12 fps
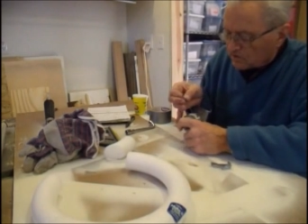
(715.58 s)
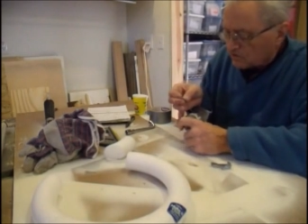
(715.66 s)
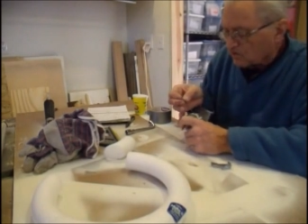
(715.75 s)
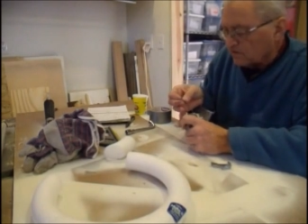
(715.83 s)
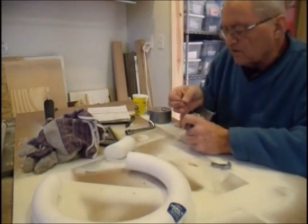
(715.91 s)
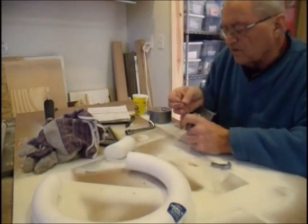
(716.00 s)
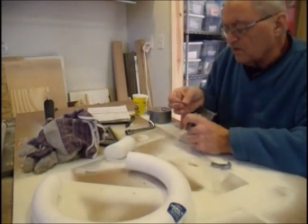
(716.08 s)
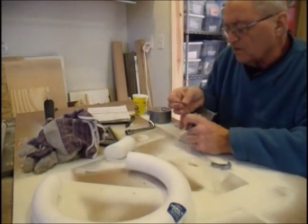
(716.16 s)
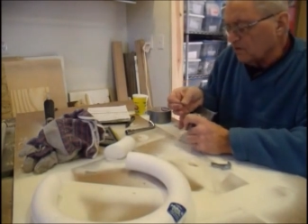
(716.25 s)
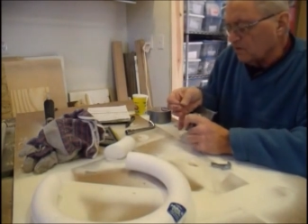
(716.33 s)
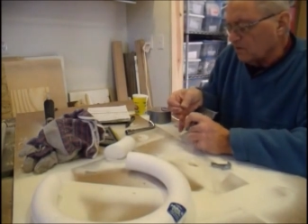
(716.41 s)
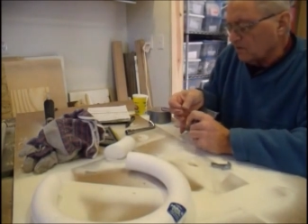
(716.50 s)
So if I
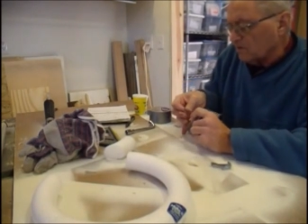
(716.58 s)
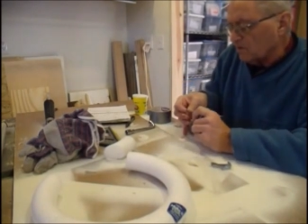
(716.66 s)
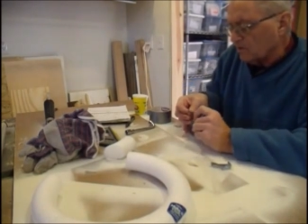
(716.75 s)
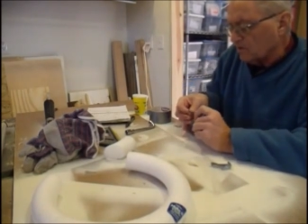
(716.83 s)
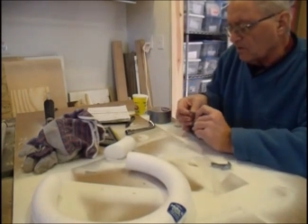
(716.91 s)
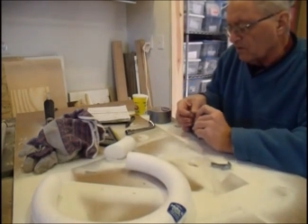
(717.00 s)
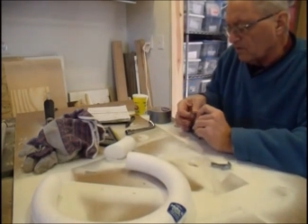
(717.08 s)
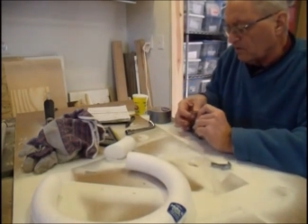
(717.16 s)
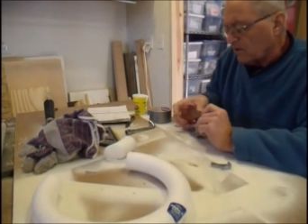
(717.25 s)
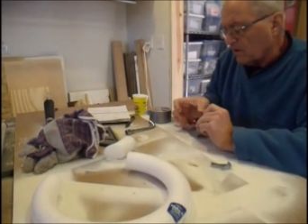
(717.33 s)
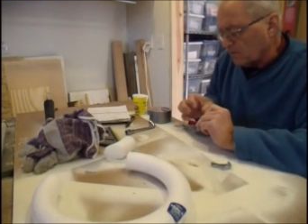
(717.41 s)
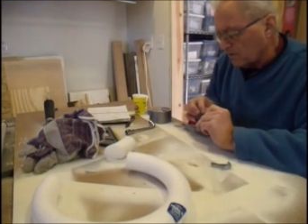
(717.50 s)
do
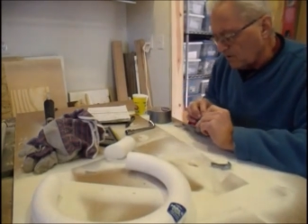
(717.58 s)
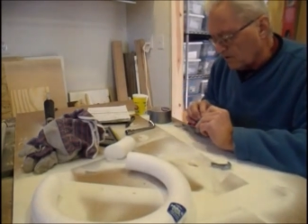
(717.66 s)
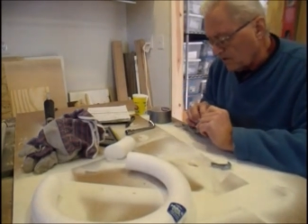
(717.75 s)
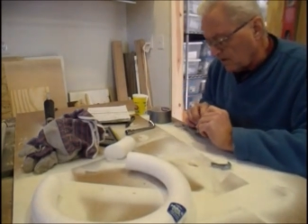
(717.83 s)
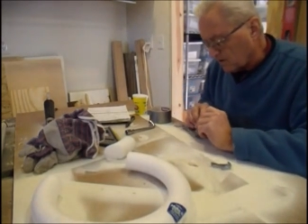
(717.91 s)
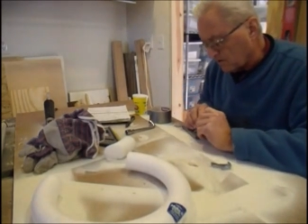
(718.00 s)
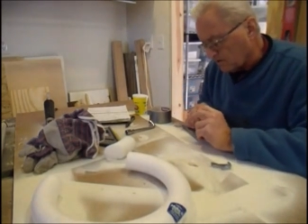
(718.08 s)
wrap it in that